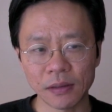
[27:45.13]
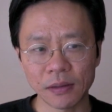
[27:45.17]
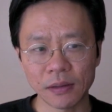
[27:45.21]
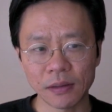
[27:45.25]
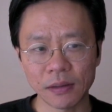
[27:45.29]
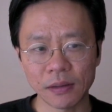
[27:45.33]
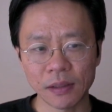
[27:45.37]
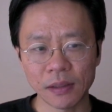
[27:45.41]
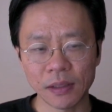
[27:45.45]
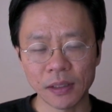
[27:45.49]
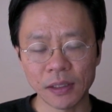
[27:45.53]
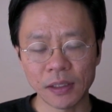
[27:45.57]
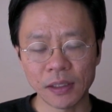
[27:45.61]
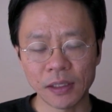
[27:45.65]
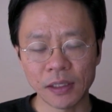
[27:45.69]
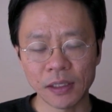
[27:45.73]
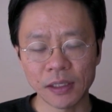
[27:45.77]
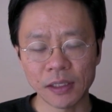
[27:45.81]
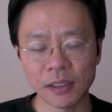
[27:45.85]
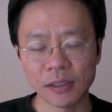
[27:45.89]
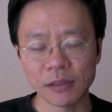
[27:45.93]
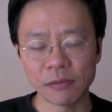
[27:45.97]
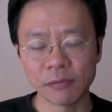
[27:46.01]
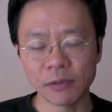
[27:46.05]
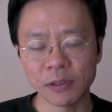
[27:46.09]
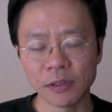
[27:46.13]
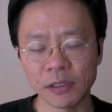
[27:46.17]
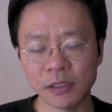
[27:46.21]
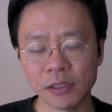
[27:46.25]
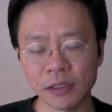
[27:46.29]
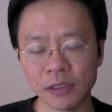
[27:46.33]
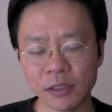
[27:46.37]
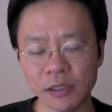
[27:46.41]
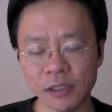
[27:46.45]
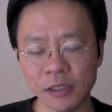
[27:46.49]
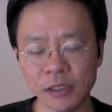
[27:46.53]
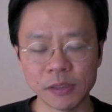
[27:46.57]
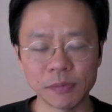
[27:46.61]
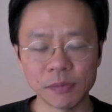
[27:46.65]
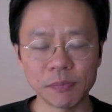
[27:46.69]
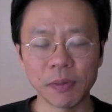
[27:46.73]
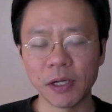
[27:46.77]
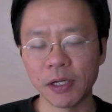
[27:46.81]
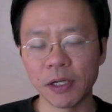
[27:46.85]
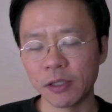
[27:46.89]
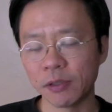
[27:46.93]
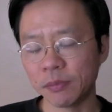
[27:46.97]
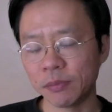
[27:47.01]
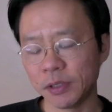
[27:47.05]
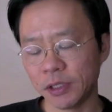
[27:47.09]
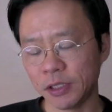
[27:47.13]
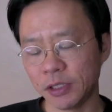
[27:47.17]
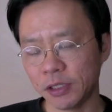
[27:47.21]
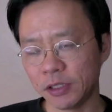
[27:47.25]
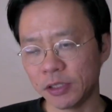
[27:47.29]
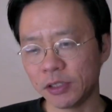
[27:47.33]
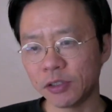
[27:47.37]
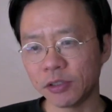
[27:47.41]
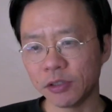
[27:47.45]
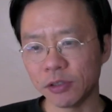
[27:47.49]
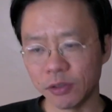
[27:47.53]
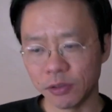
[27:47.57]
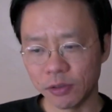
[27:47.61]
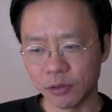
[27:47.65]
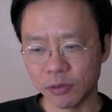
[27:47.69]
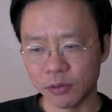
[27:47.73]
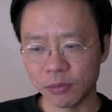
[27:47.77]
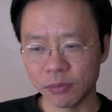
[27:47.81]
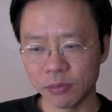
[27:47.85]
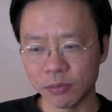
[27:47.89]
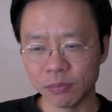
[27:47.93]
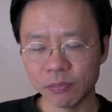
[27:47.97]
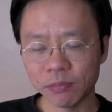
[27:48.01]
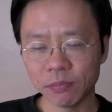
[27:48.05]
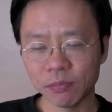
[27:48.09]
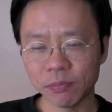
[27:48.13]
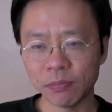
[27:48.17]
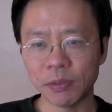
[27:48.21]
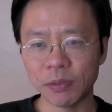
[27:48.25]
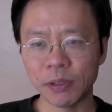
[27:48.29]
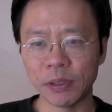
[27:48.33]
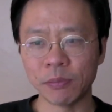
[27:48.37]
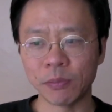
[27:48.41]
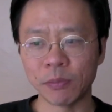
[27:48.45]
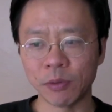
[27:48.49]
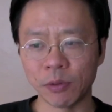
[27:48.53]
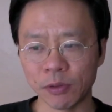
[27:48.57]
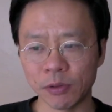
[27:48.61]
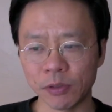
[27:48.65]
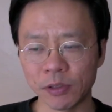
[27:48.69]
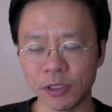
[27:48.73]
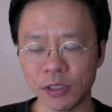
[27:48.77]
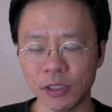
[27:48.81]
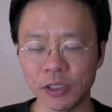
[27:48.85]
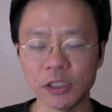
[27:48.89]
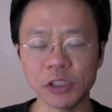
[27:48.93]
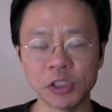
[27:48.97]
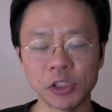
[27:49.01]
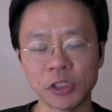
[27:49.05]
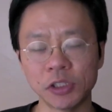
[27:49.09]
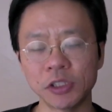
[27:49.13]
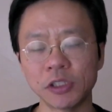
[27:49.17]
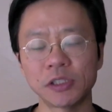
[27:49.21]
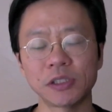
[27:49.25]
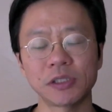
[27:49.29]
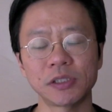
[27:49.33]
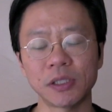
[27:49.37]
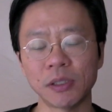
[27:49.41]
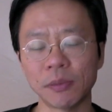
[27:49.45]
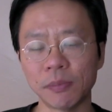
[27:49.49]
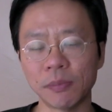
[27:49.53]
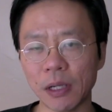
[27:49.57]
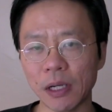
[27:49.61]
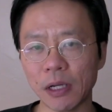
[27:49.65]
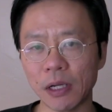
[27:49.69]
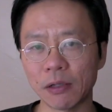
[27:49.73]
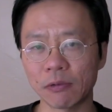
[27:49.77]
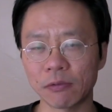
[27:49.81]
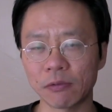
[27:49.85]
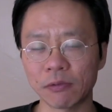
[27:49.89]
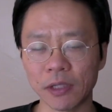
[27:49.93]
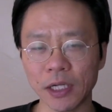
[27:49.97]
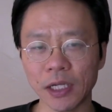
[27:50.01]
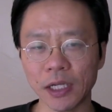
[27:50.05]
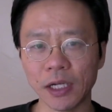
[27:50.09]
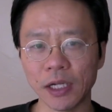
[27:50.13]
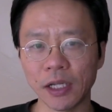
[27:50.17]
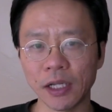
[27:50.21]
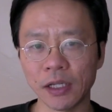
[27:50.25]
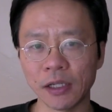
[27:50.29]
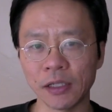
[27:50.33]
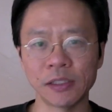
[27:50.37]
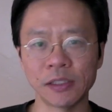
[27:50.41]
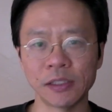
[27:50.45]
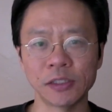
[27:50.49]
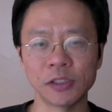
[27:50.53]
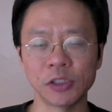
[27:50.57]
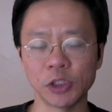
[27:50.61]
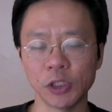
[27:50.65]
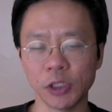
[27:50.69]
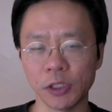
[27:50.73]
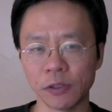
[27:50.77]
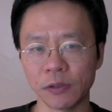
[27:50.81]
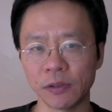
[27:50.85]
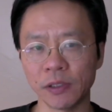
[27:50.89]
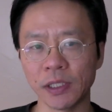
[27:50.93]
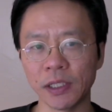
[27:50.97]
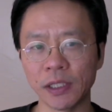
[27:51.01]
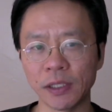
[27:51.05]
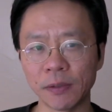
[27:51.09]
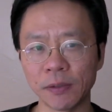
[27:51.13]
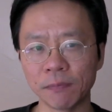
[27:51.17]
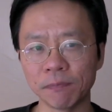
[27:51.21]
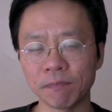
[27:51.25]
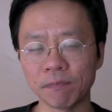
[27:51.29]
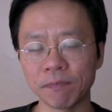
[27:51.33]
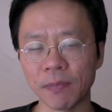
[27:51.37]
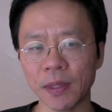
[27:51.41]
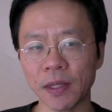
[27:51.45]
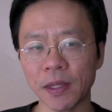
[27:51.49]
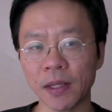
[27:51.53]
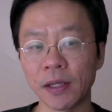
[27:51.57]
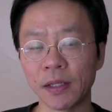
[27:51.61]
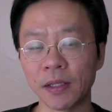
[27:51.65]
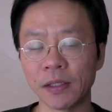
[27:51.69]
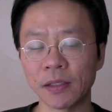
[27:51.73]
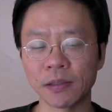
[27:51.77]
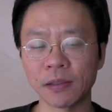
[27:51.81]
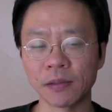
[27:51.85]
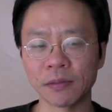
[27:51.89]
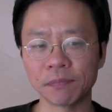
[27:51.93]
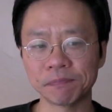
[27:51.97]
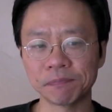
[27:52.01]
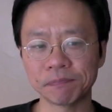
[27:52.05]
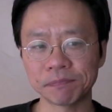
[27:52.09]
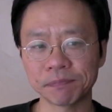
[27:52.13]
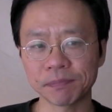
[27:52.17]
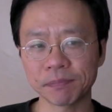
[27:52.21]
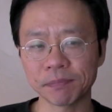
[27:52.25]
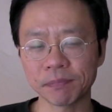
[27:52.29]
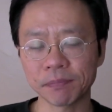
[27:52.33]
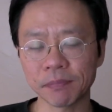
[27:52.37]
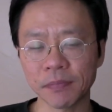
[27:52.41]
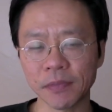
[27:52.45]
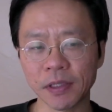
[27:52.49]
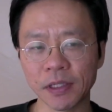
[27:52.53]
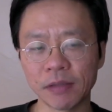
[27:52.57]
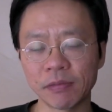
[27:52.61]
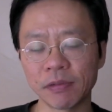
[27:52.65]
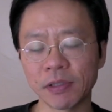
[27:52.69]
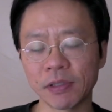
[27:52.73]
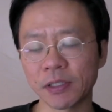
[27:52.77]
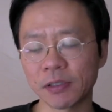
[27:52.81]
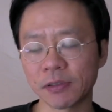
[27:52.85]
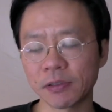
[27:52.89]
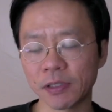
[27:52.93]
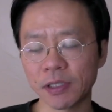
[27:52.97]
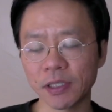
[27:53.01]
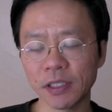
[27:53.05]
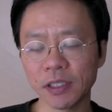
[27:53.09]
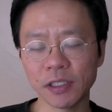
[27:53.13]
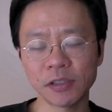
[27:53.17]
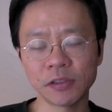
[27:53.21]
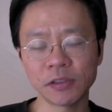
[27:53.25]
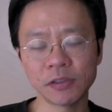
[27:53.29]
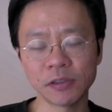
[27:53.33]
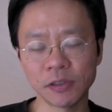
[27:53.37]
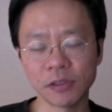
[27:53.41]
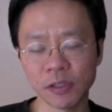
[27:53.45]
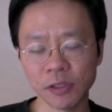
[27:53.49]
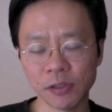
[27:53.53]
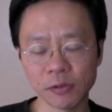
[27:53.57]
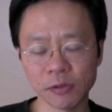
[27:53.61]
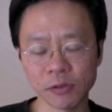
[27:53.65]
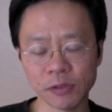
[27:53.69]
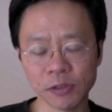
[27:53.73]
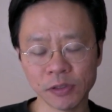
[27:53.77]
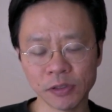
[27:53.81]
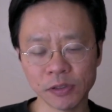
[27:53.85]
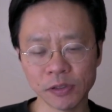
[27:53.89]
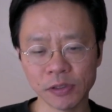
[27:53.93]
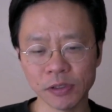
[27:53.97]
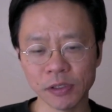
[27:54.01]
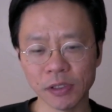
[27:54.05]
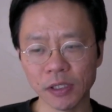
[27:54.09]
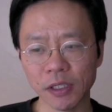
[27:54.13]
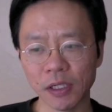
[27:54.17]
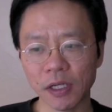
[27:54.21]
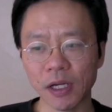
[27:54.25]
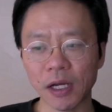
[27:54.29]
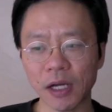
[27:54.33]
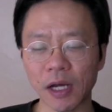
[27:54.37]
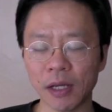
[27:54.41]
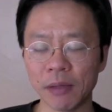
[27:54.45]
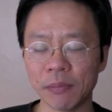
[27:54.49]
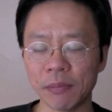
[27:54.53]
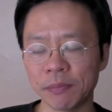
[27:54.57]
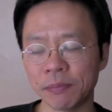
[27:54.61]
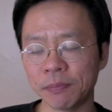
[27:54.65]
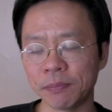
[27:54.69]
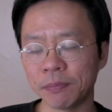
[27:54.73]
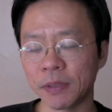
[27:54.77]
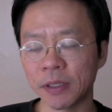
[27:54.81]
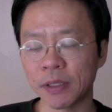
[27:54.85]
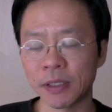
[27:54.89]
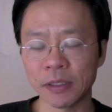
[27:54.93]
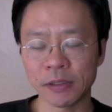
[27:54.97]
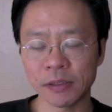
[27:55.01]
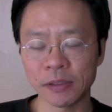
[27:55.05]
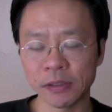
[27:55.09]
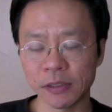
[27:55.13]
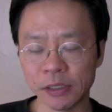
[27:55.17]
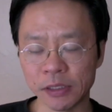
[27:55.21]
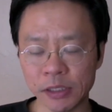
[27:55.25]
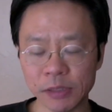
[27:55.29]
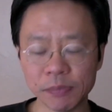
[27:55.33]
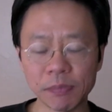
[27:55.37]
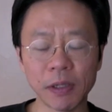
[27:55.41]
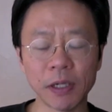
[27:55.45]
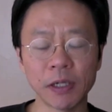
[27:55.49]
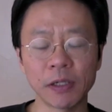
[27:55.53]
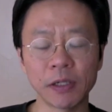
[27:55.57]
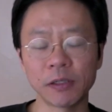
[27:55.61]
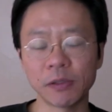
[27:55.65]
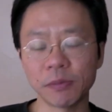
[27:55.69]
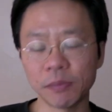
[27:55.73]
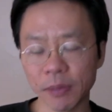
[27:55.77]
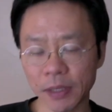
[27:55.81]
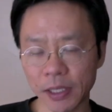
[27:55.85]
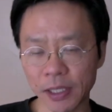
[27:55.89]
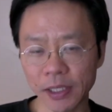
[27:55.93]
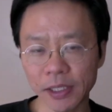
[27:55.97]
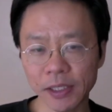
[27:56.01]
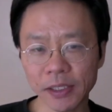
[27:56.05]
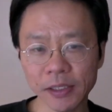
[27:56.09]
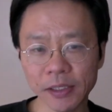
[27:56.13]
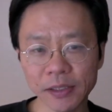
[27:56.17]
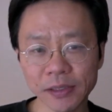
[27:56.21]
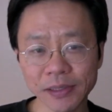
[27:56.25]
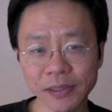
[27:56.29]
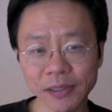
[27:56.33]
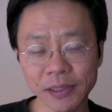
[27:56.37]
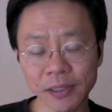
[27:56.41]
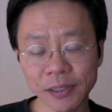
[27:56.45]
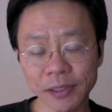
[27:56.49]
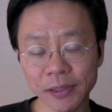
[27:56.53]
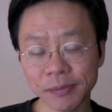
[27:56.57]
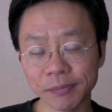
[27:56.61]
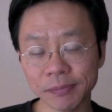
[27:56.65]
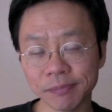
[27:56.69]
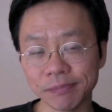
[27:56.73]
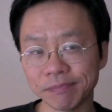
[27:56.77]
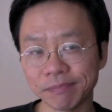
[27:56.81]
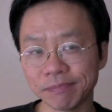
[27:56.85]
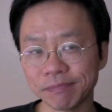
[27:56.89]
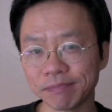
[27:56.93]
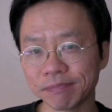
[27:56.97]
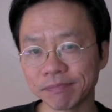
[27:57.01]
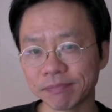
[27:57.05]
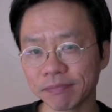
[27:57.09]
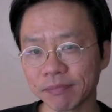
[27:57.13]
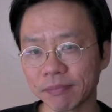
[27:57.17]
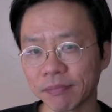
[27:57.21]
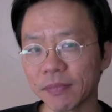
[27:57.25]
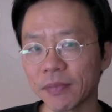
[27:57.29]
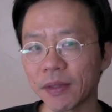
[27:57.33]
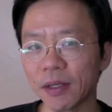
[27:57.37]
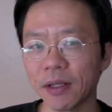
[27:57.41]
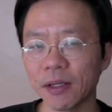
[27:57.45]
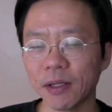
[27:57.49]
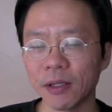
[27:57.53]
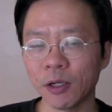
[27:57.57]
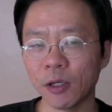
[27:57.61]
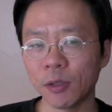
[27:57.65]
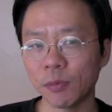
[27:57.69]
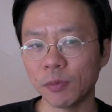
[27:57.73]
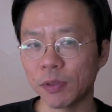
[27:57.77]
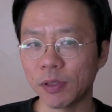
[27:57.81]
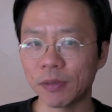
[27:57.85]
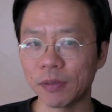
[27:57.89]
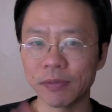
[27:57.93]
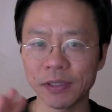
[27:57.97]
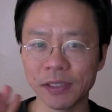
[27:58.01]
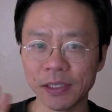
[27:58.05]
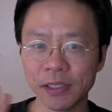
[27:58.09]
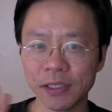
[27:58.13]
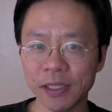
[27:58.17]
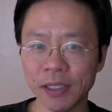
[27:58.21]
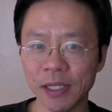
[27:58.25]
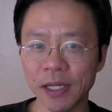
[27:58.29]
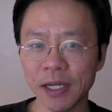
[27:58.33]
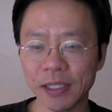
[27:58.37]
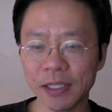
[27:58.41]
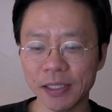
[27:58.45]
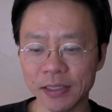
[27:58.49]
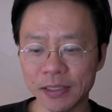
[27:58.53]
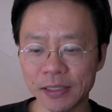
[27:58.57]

I think it will inspire me to be more diligent about writing and sharing and giving credit to those I'm inspired by. So, hope you have a good night.